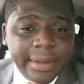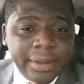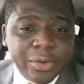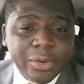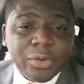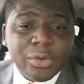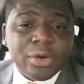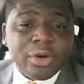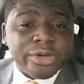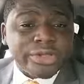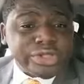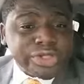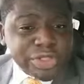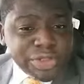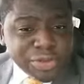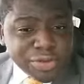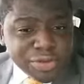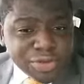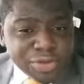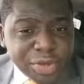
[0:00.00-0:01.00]
We will
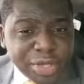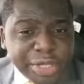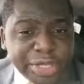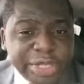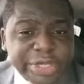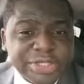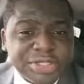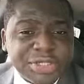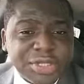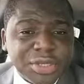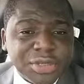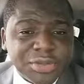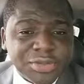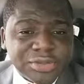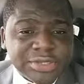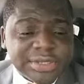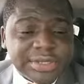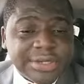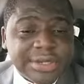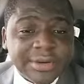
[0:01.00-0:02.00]
continue to engage the
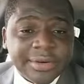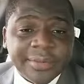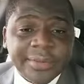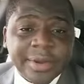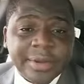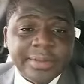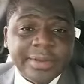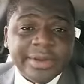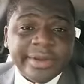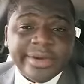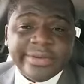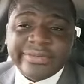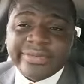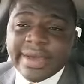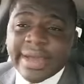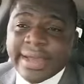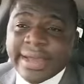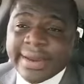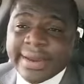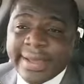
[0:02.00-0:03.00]
youth in the Republic
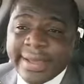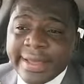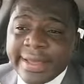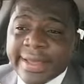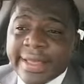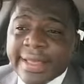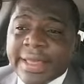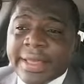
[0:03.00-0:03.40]
of Ghana